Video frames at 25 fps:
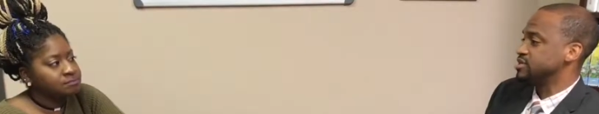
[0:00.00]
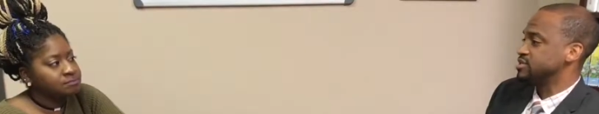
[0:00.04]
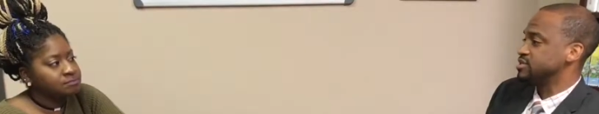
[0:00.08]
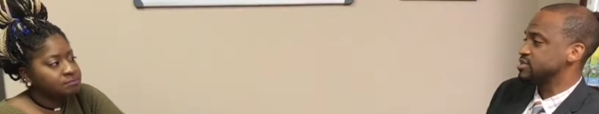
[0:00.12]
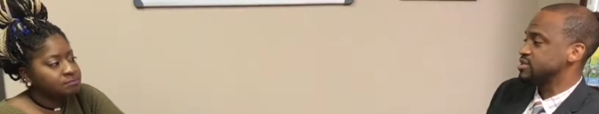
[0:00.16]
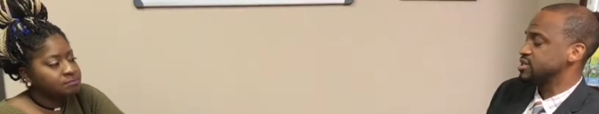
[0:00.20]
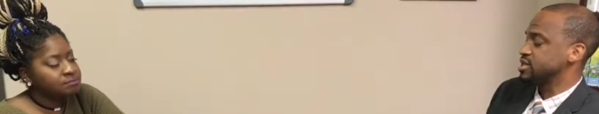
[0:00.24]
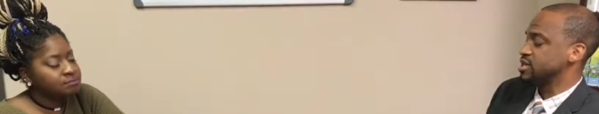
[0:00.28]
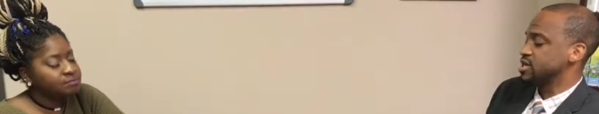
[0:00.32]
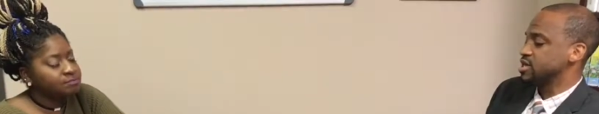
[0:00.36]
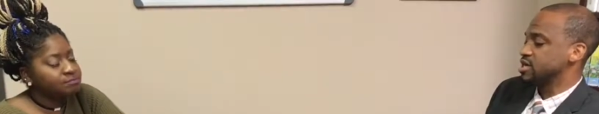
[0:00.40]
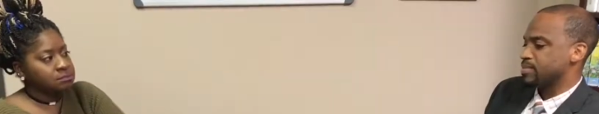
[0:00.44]
Speaker 1: us.
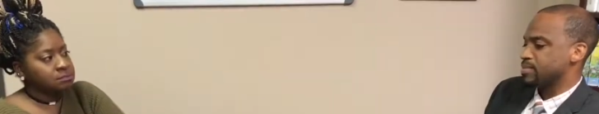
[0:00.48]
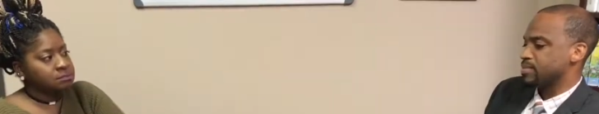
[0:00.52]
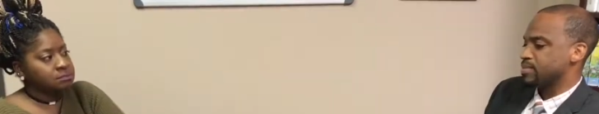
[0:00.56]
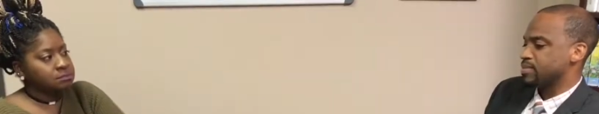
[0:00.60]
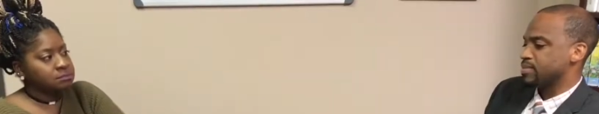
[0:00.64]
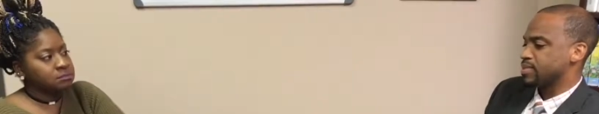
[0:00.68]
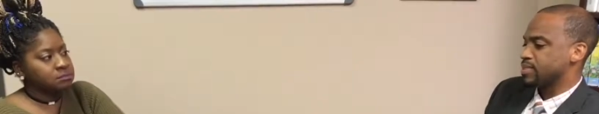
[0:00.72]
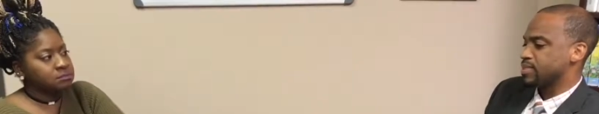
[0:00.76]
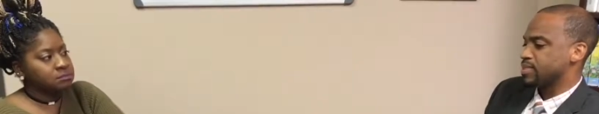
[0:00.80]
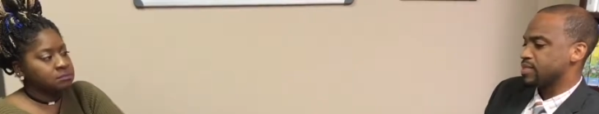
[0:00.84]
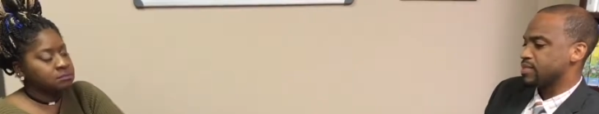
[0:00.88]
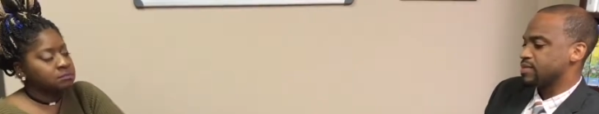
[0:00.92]

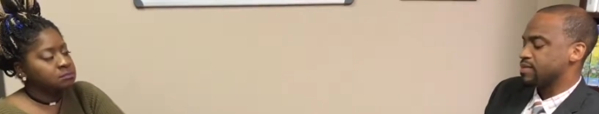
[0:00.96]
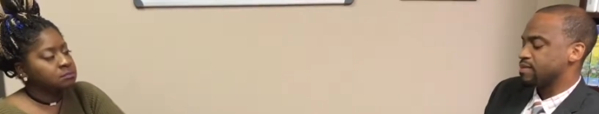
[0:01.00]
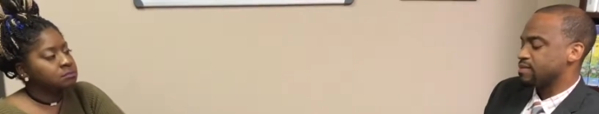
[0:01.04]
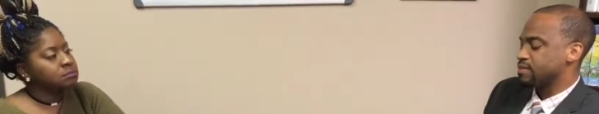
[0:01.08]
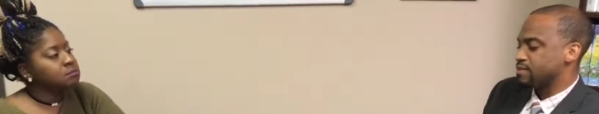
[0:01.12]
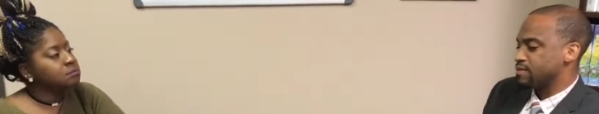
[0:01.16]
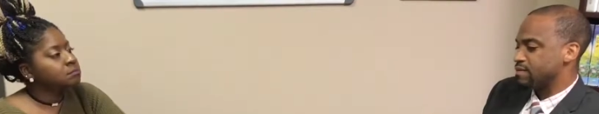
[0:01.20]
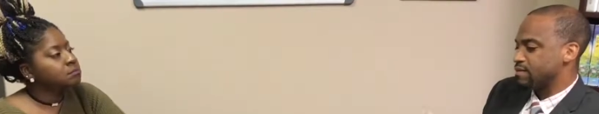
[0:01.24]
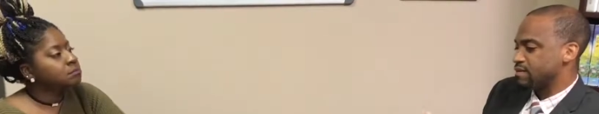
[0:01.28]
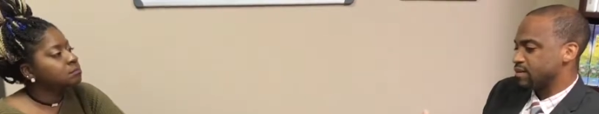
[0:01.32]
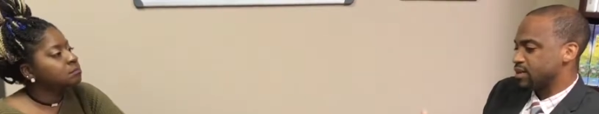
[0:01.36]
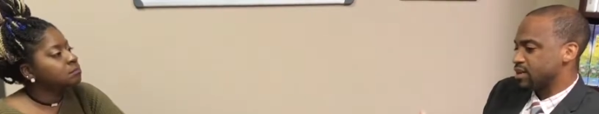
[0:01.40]

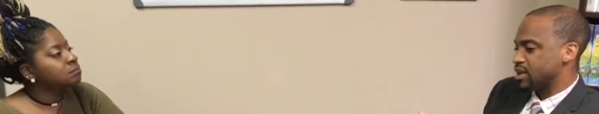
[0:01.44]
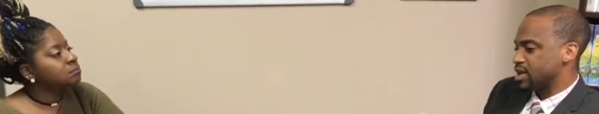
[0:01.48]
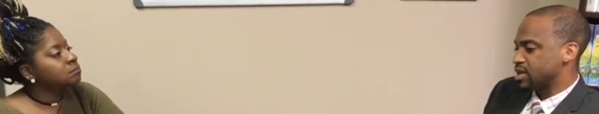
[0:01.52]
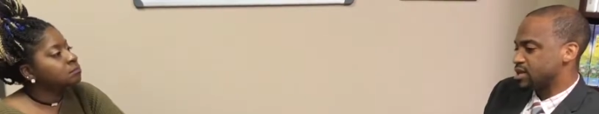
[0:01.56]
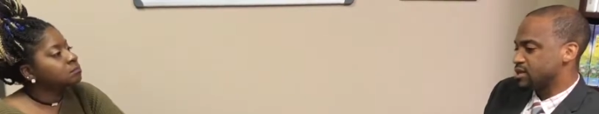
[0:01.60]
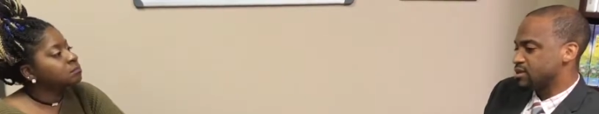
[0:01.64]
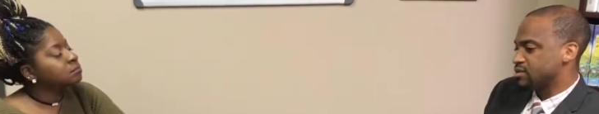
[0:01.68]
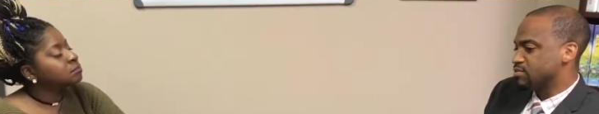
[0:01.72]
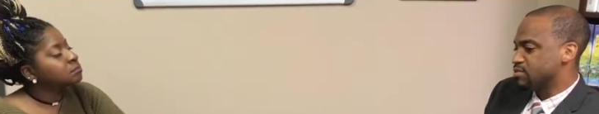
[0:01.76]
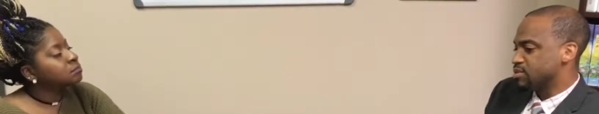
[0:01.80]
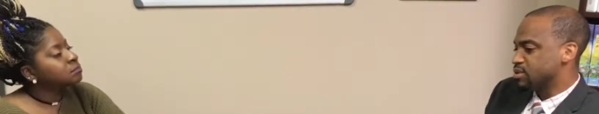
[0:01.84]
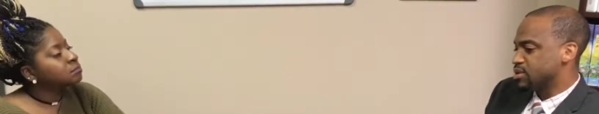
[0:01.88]

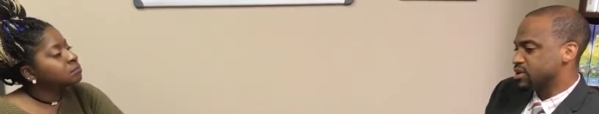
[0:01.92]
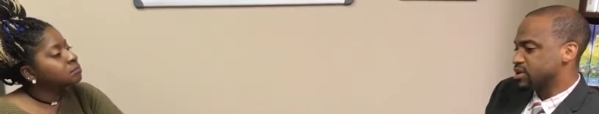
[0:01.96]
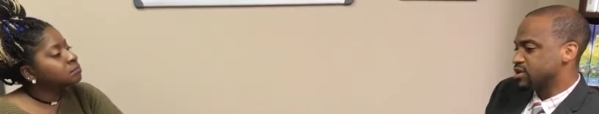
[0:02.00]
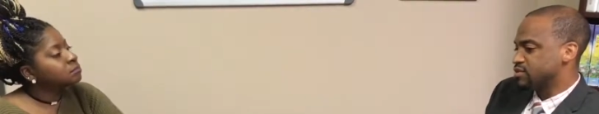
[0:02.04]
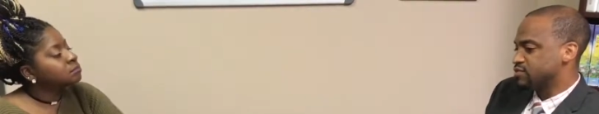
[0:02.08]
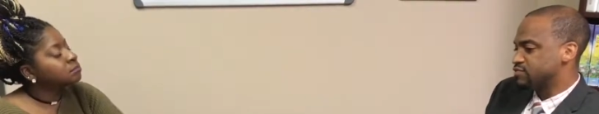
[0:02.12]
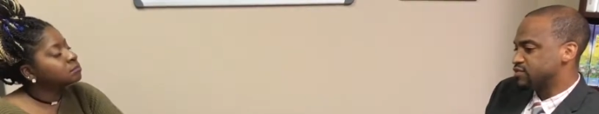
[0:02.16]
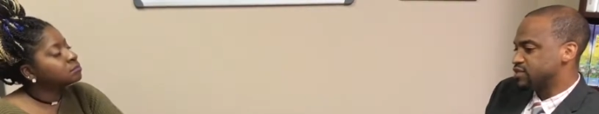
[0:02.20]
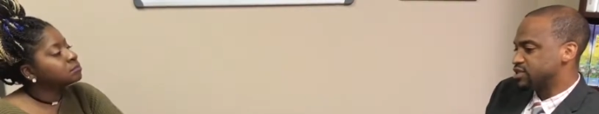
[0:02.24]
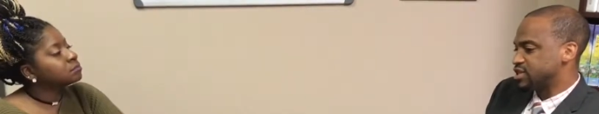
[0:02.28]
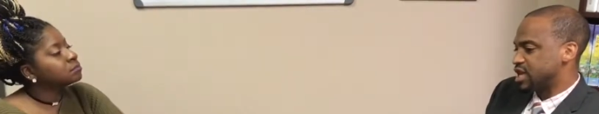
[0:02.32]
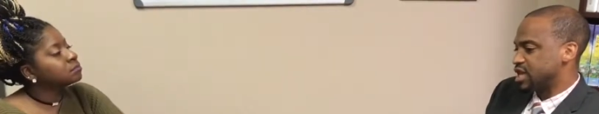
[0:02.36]
In the book
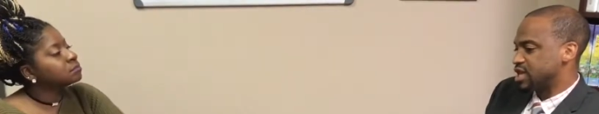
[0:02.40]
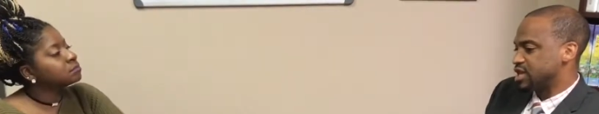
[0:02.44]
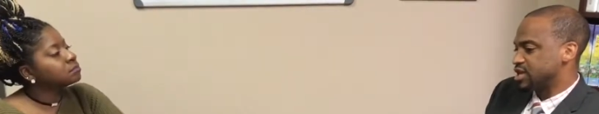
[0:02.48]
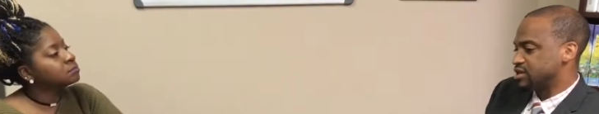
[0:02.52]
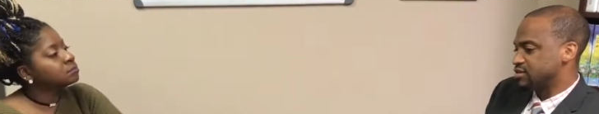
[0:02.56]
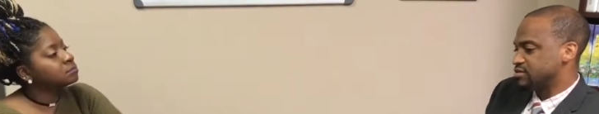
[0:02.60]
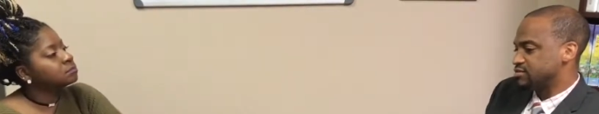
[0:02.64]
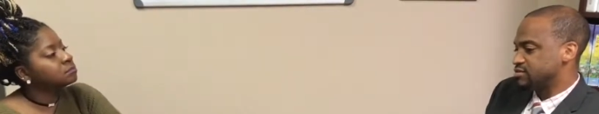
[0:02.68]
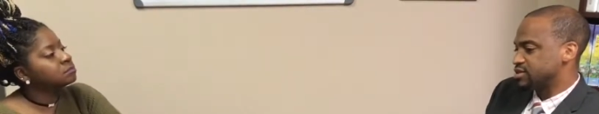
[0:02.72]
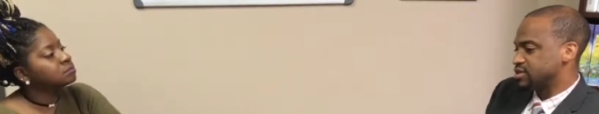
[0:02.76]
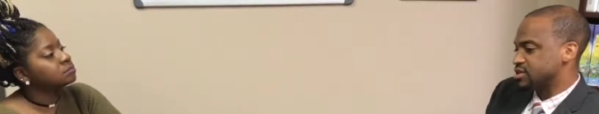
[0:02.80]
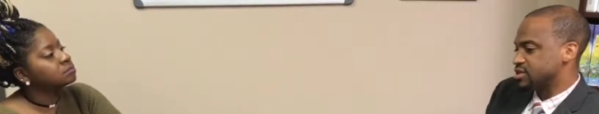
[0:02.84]
of
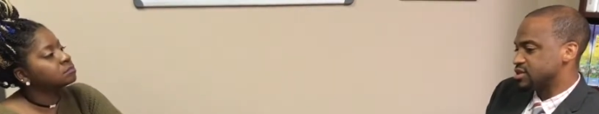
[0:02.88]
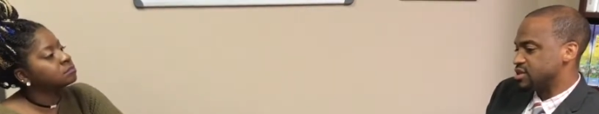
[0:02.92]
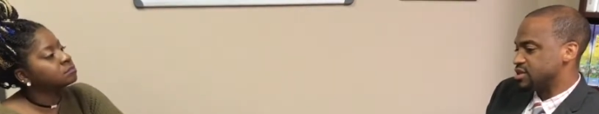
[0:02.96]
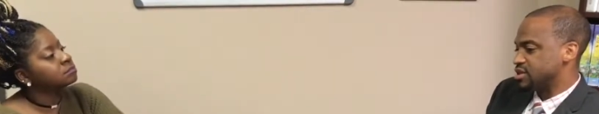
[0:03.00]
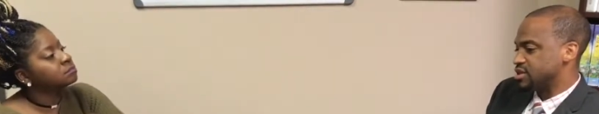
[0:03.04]
James,